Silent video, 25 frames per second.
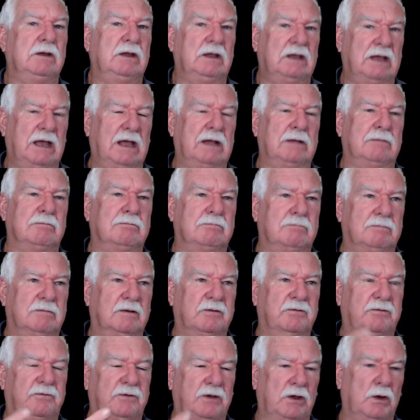You get
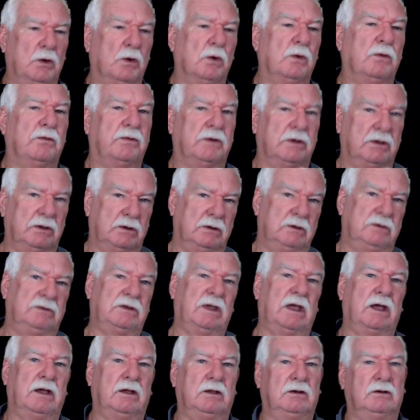a feel for who's
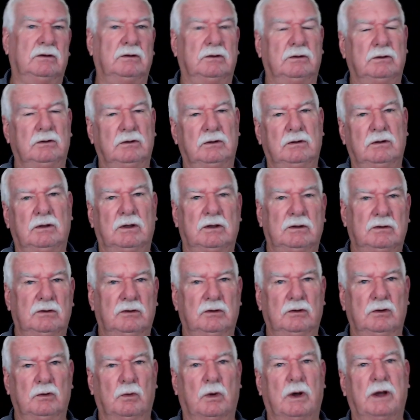going to
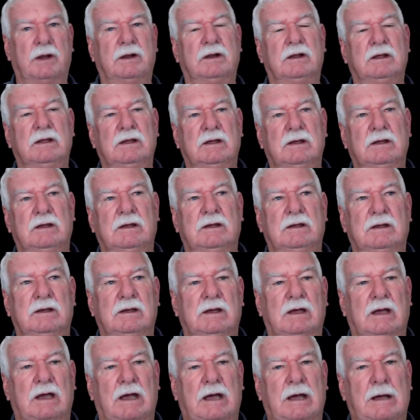do what.
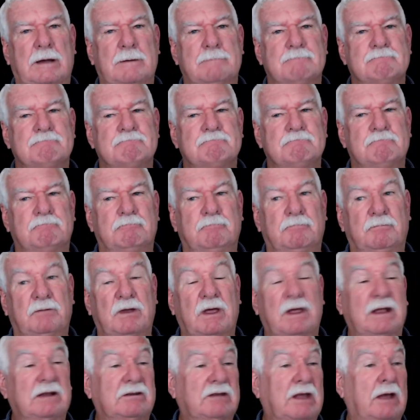So
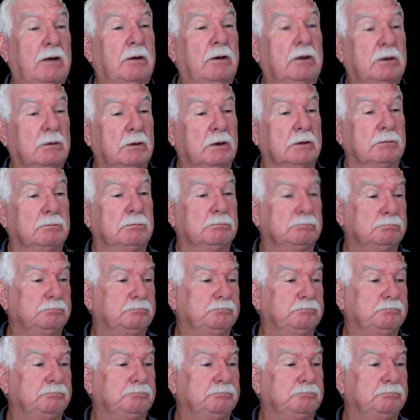that's how I do it.